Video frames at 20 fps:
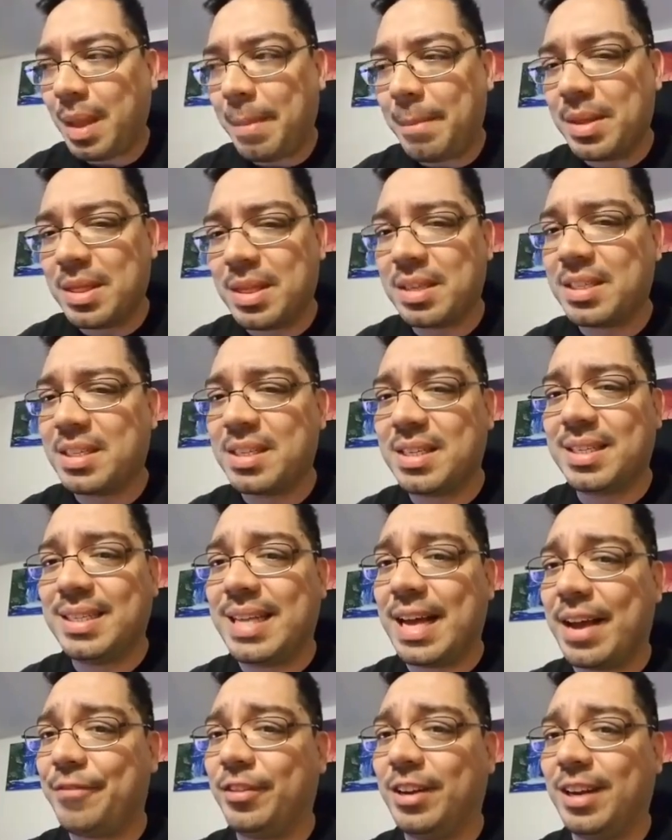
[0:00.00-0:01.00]
But this is
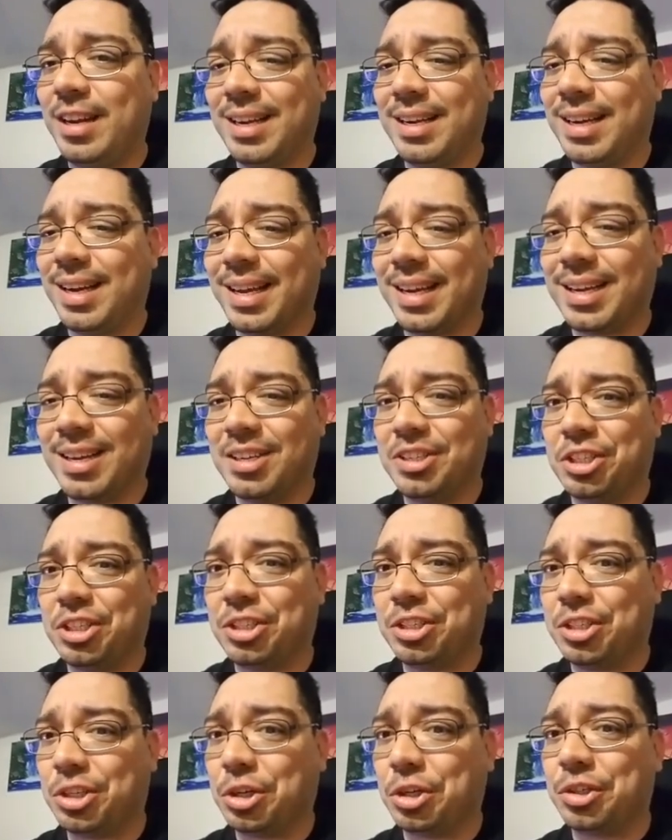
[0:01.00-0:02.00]
definitely like a
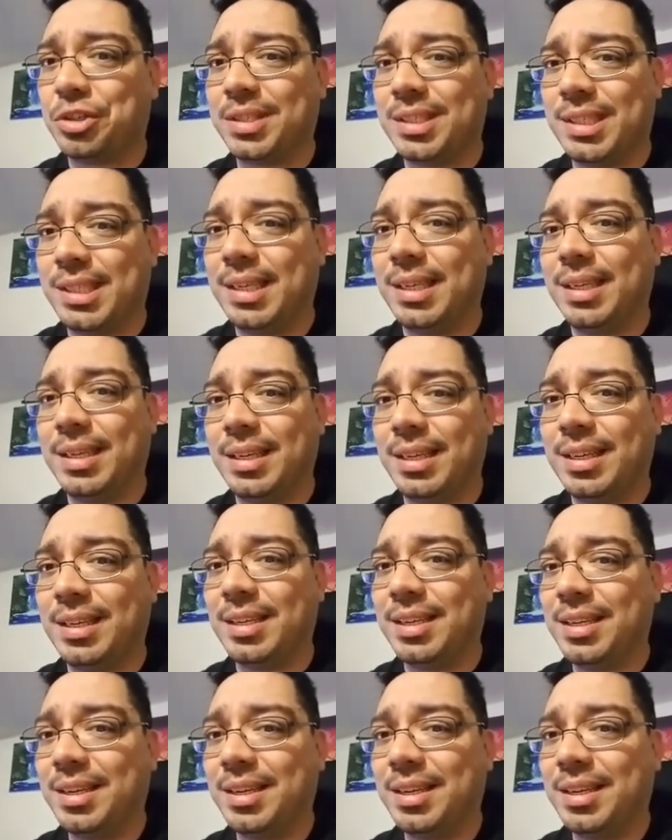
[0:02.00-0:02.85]
dessert tea.